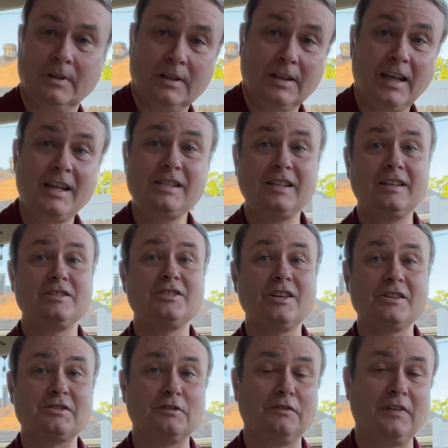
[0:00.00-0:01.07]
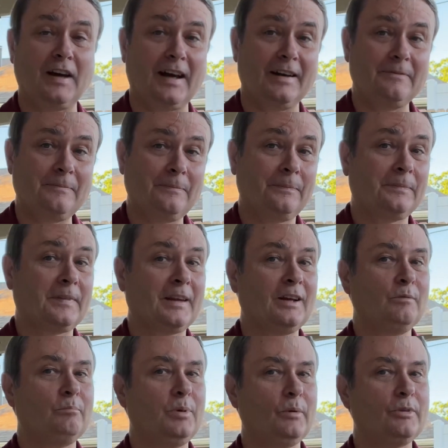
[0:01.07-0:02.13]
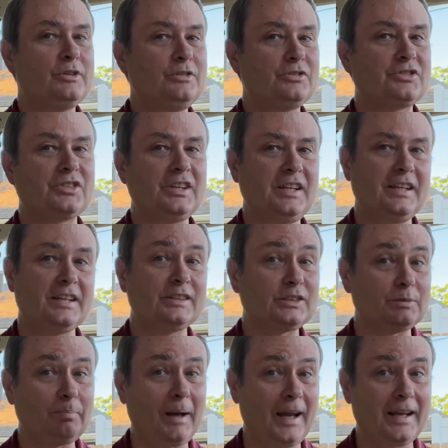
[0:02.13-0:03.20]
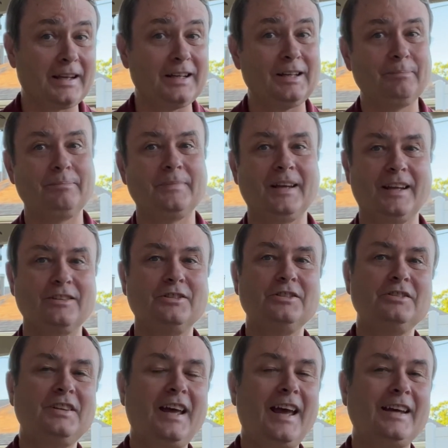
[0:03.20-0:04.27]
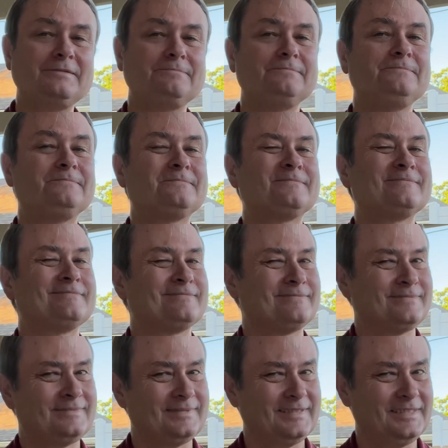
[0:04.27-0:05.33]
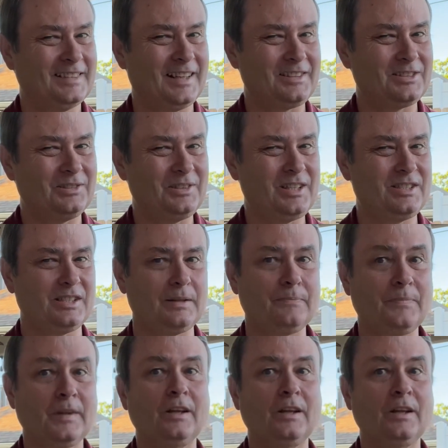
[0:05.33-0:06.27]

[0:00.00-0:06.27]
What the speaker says: easy to justify. But when you see it spike up and do that, not so easy.